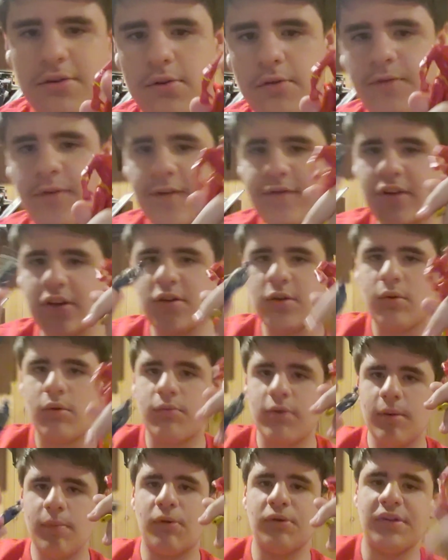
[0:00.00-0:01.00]
New 52 or
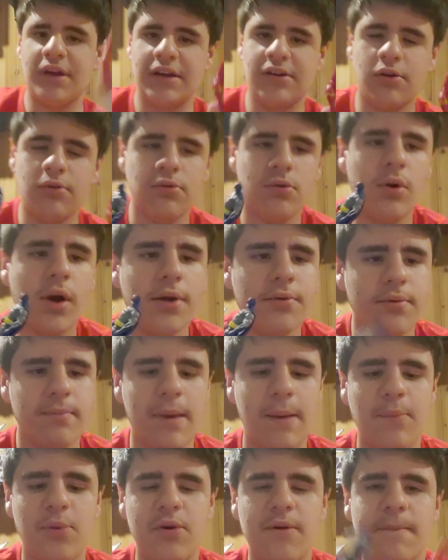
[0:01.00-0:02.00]
Rebirth. I don't quite
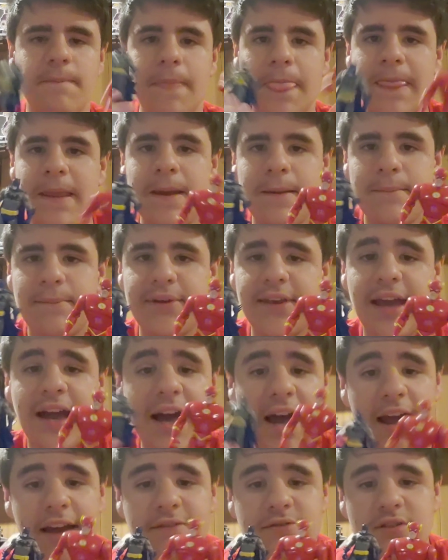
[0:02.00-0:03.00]
remember. But yeah,
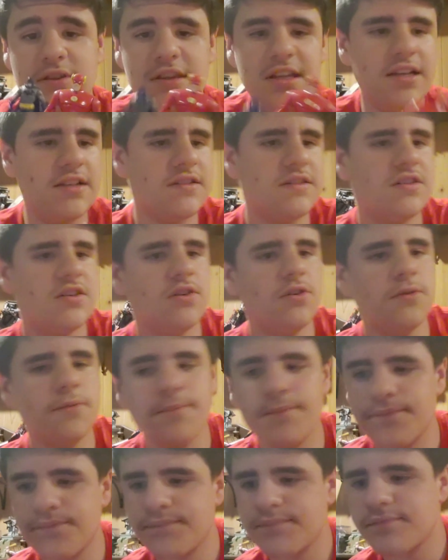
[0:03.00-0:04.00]
I have these two.
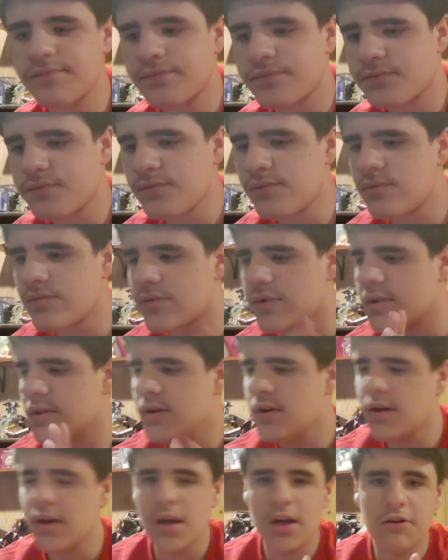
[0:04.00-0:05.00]

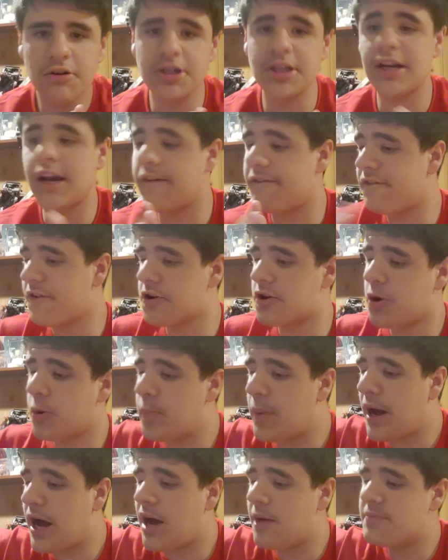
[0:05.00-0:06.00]
Looking at
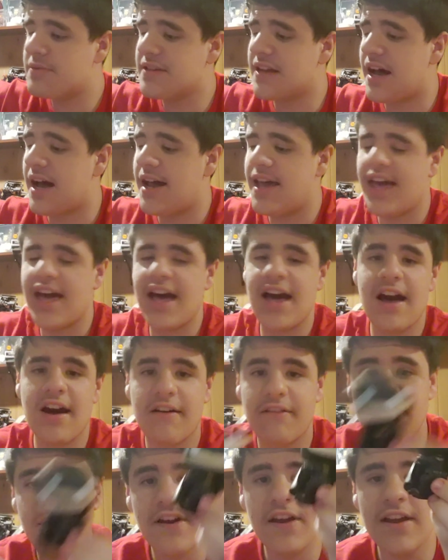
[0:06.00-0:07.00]
Funko Pops, I
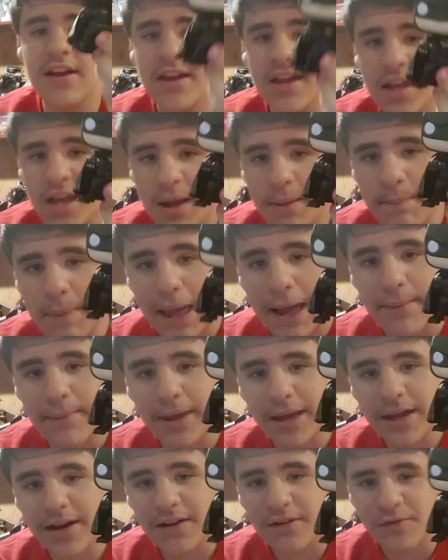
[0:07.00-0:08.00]
have
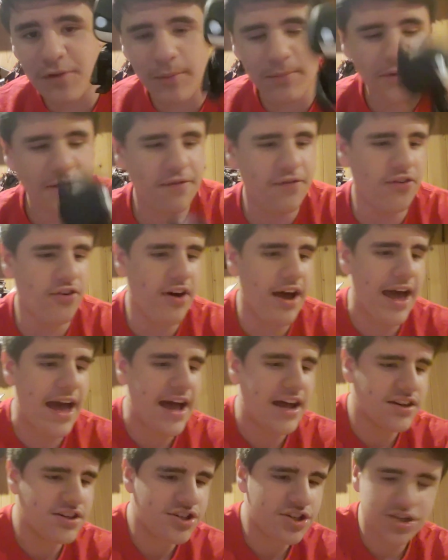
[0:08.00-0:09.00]
Batman from the
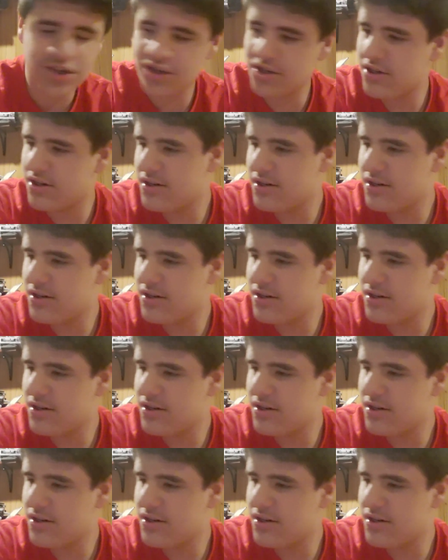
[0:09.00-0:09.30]
Flash,